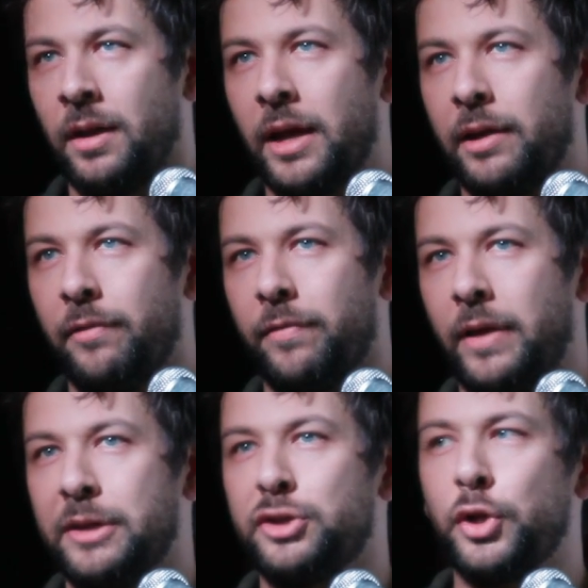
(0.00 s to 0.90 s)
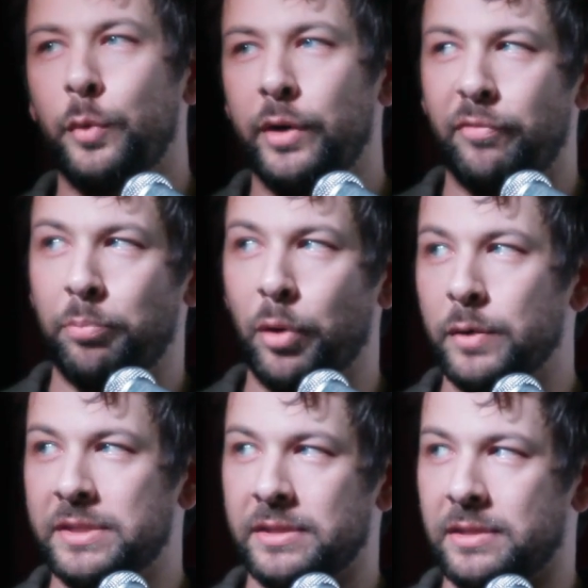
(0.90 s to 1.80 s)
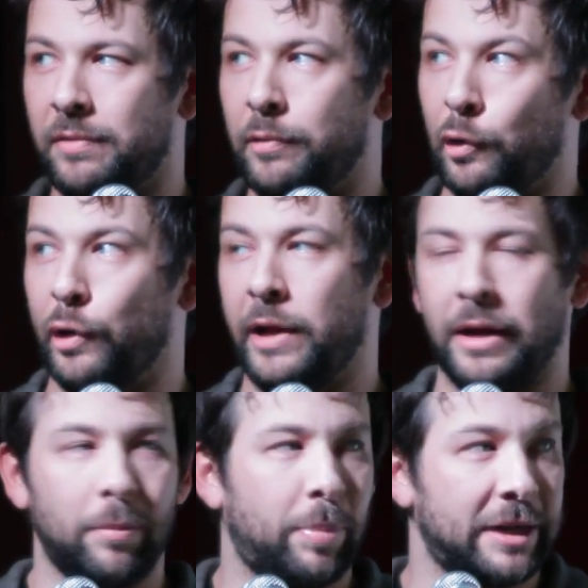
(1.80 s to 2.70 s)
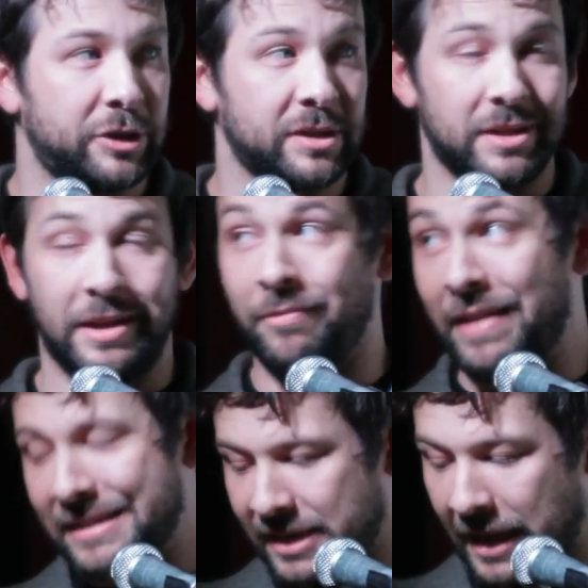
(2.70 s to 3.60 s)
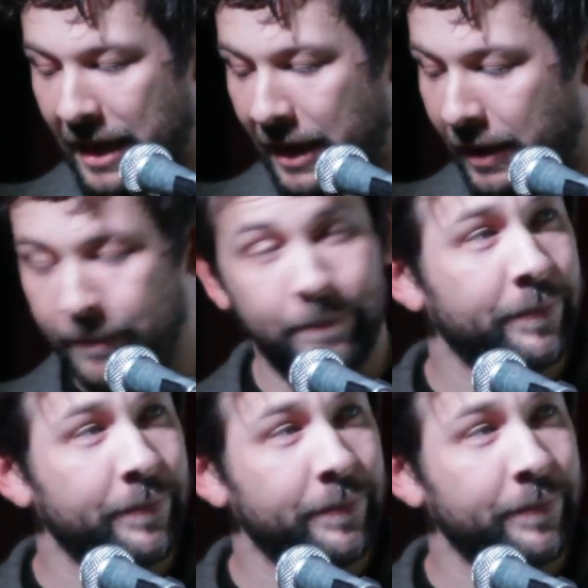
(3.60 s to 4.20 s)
kind of intuitive process of learning by just investigating.